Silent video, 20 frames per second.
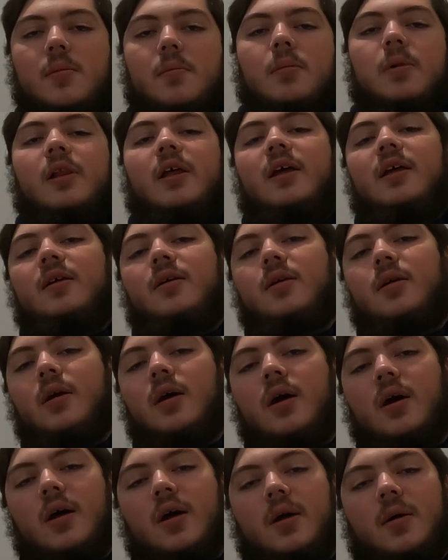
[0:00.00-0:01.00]
play
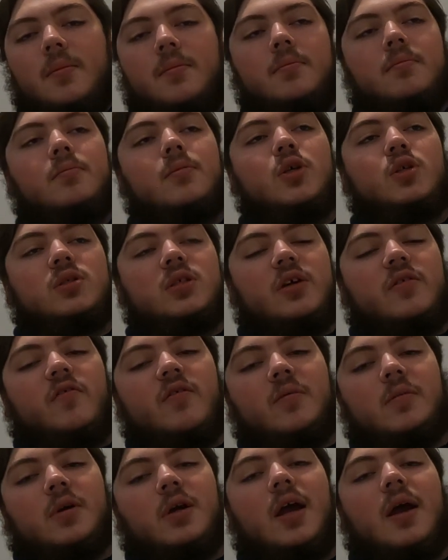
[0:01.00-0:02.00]
music
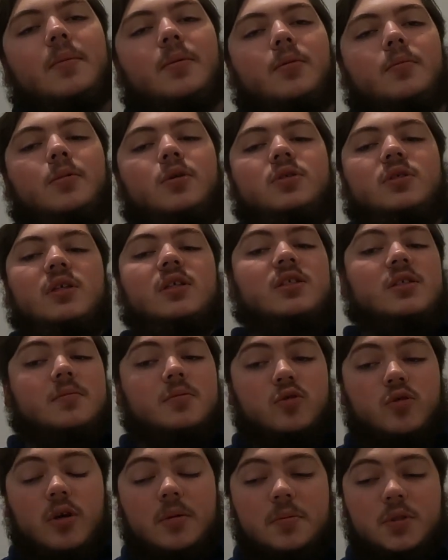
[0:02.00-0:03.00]
from your Apple Music
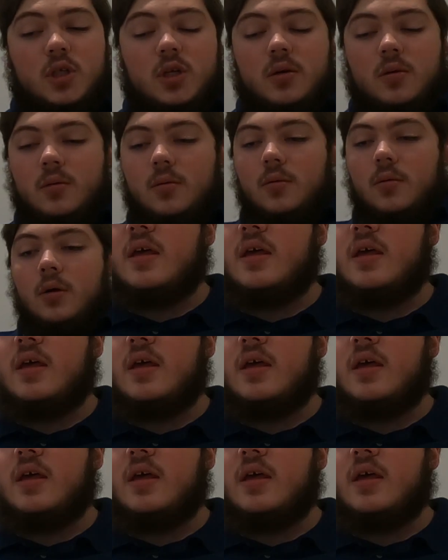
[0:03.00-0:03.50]
subscription.